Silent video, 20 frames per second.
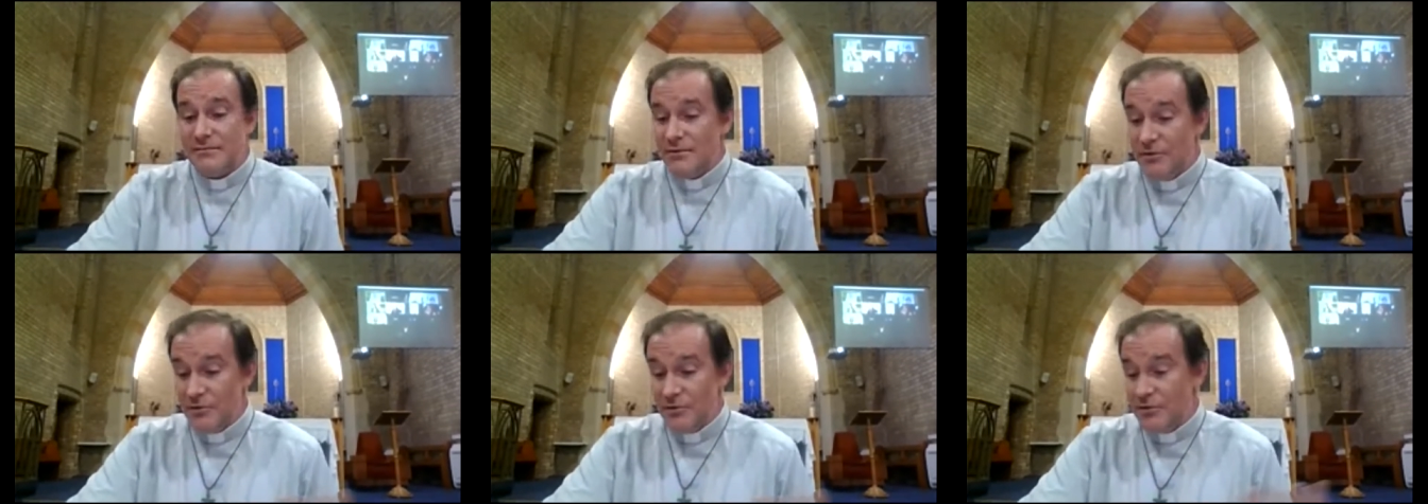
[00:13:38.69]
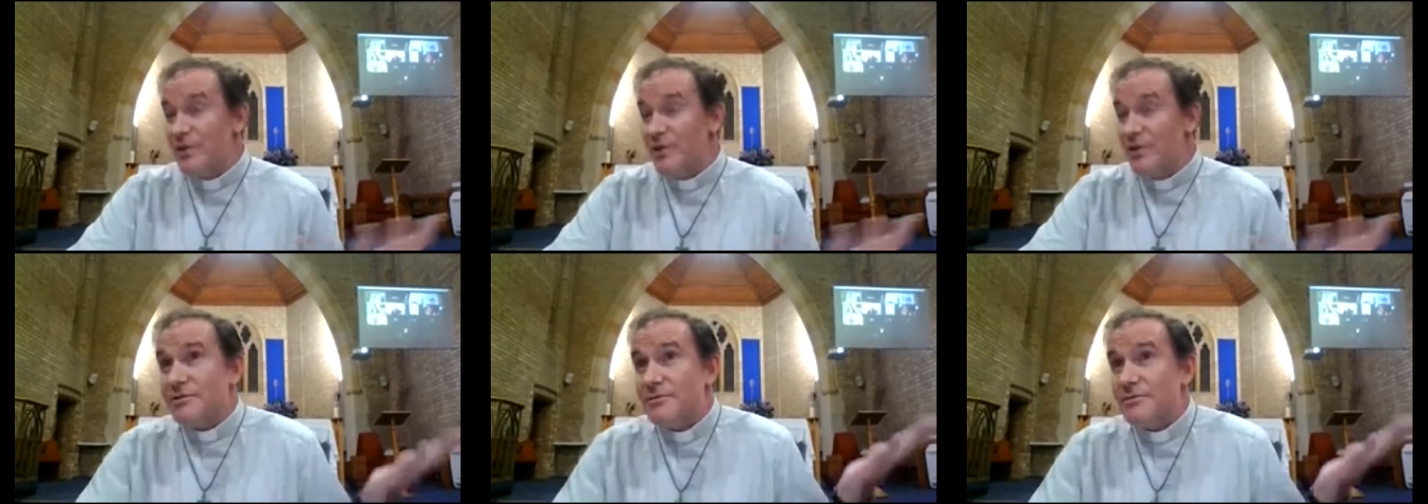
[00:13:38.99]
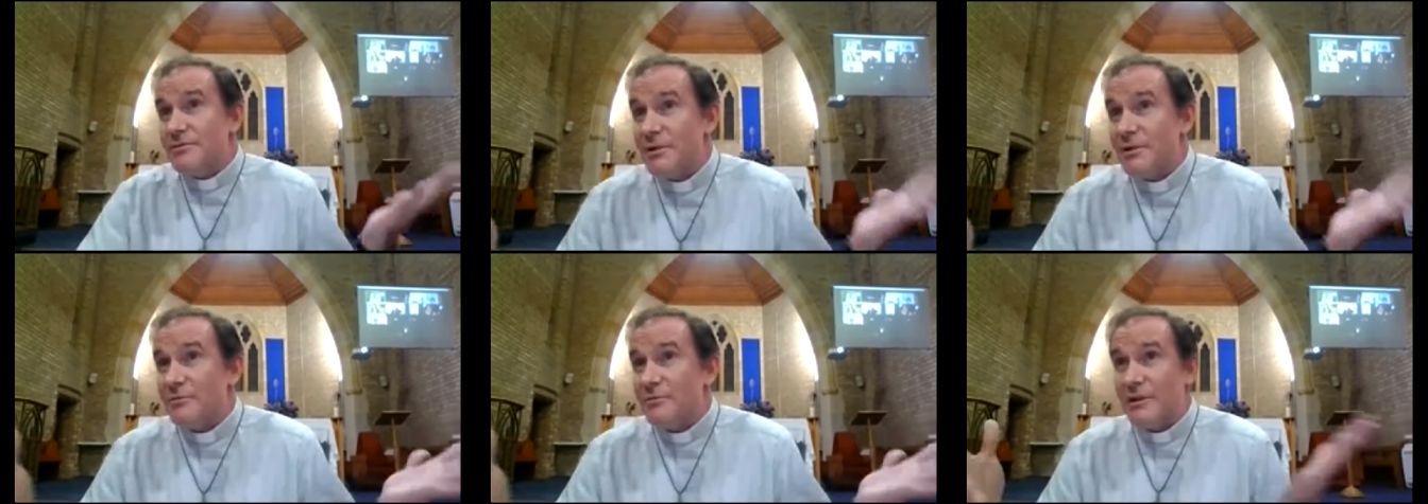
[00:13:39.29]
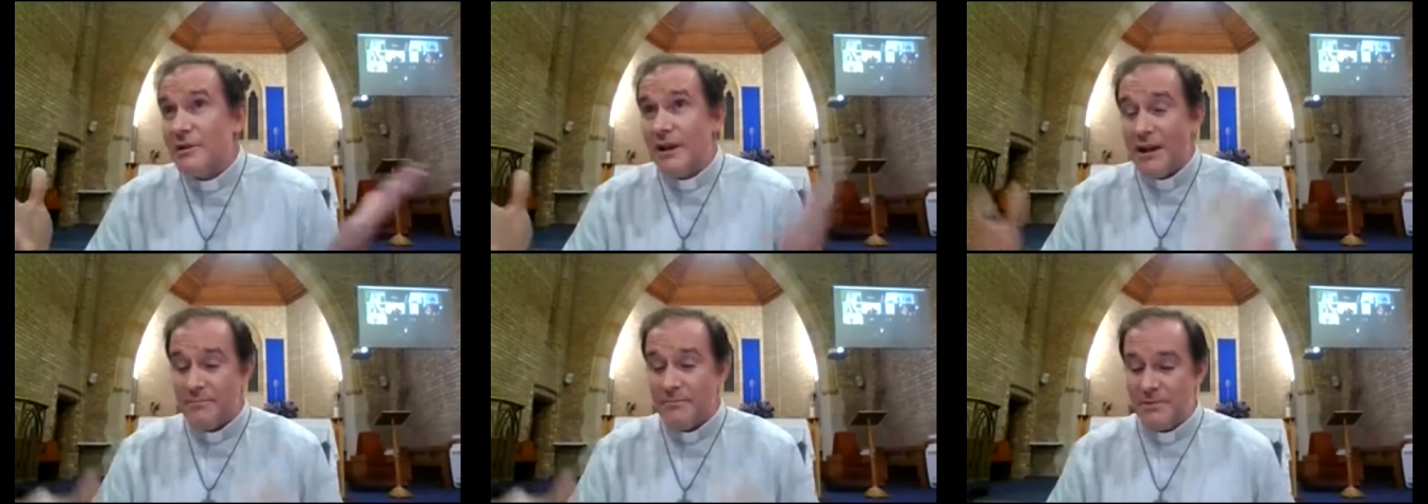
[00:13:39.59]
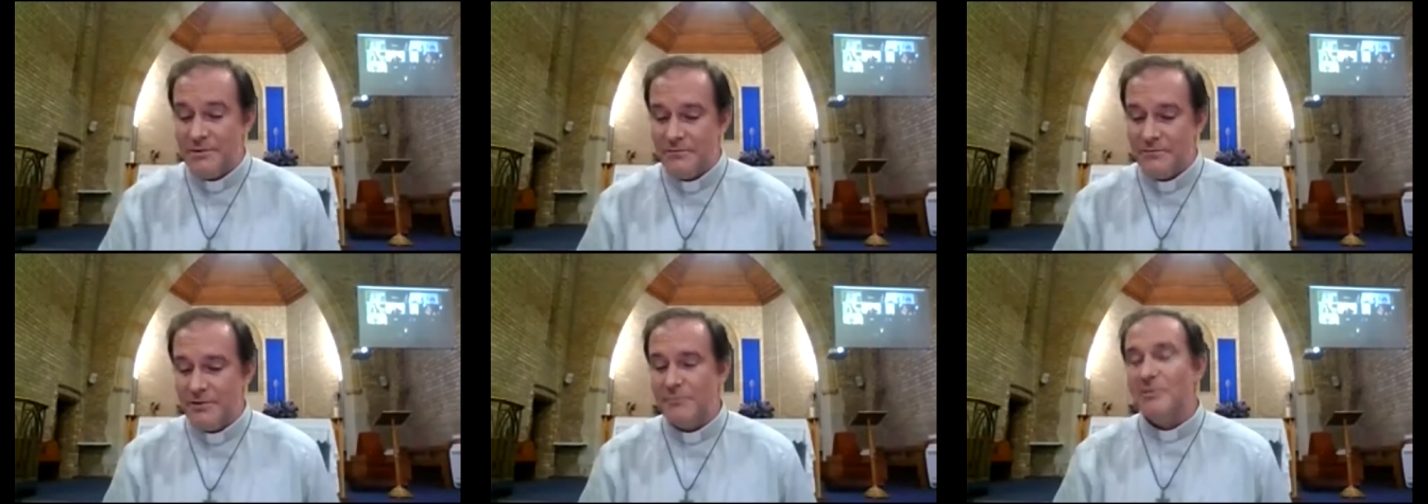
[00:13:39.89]
Who knows what would have
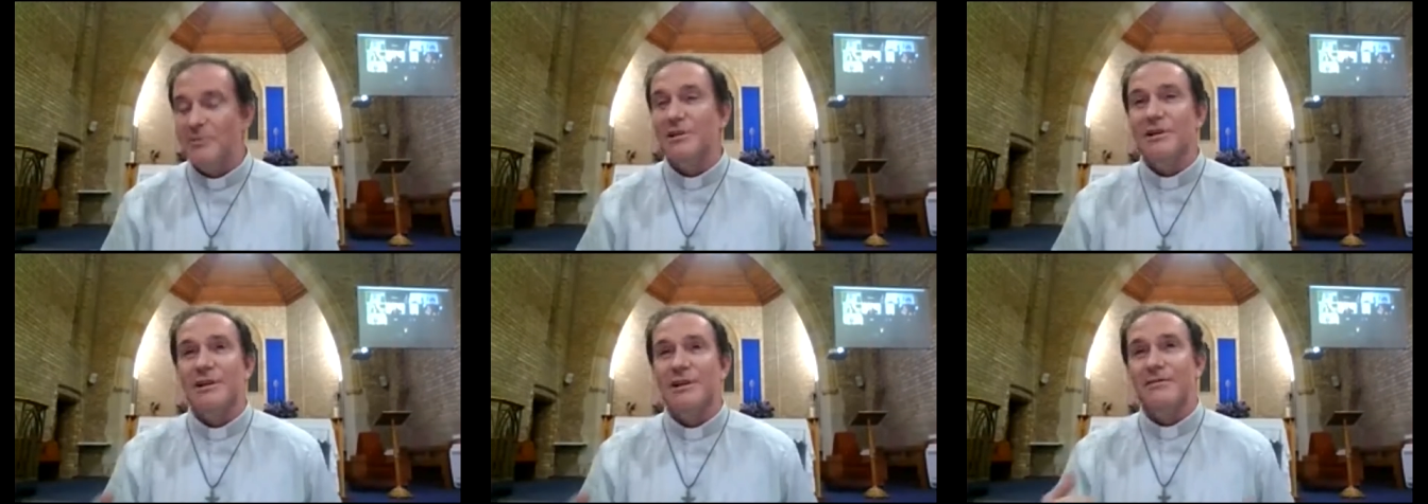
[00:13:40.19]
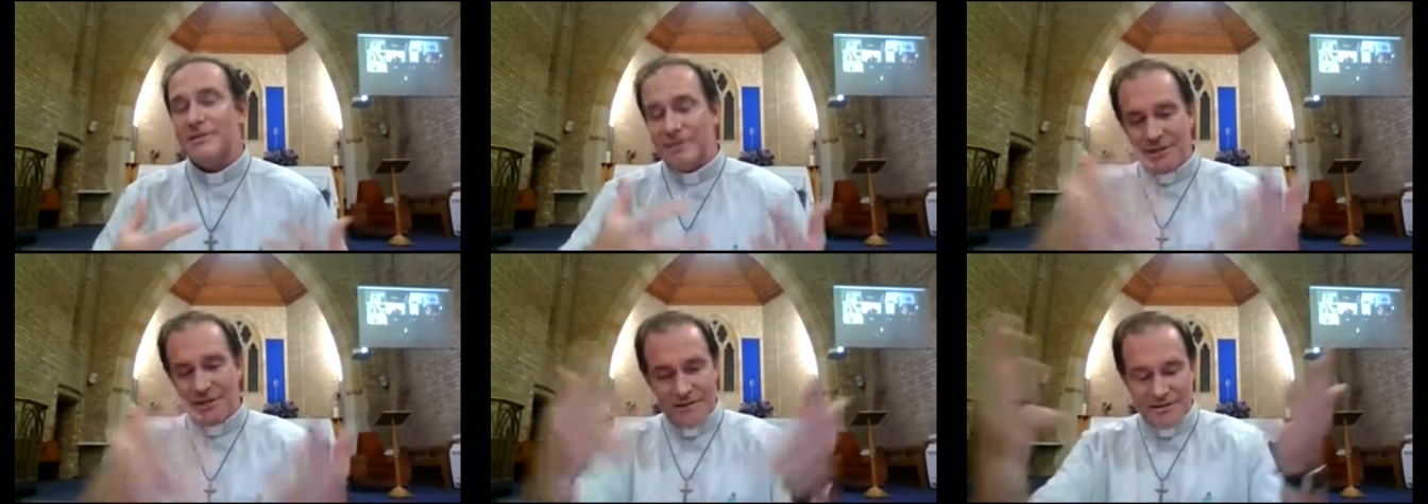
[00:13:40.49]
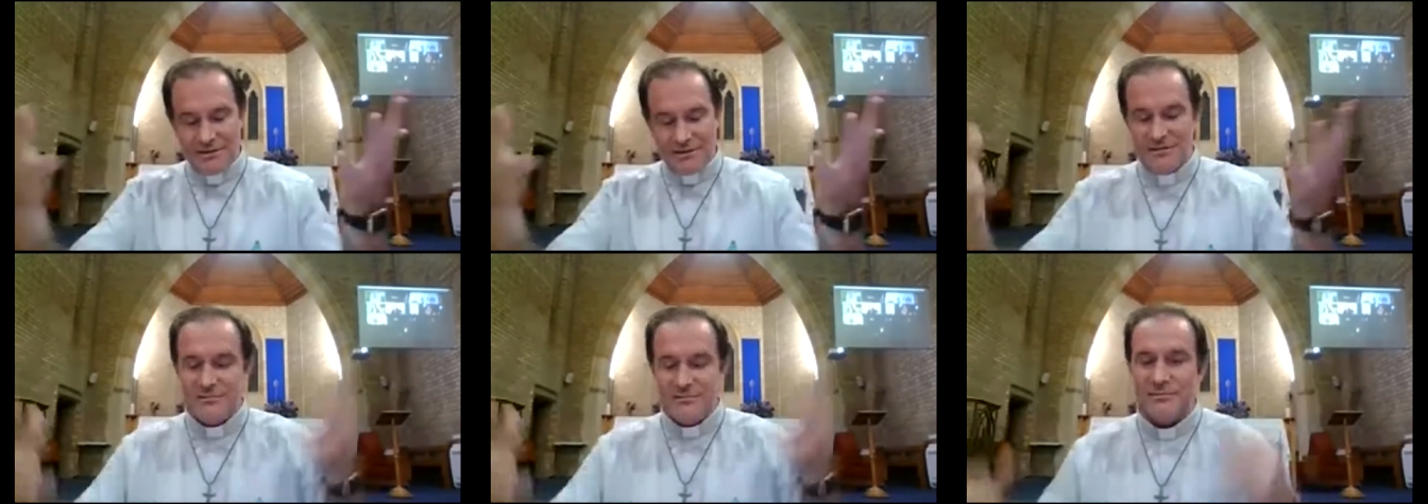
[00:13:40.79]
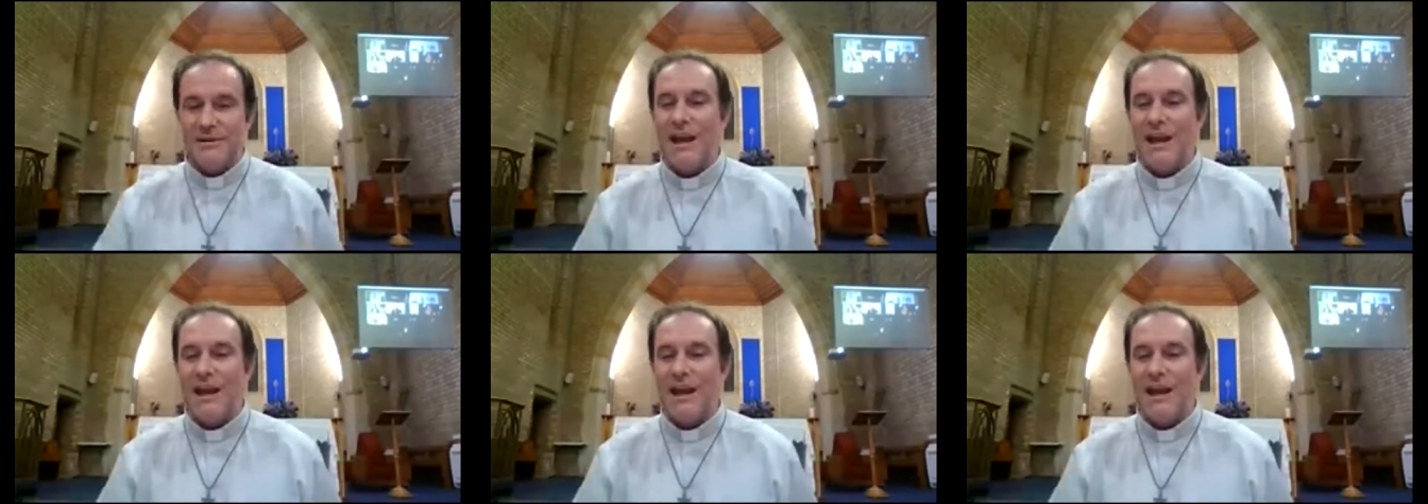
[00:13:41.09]
happened? We believe that Jesus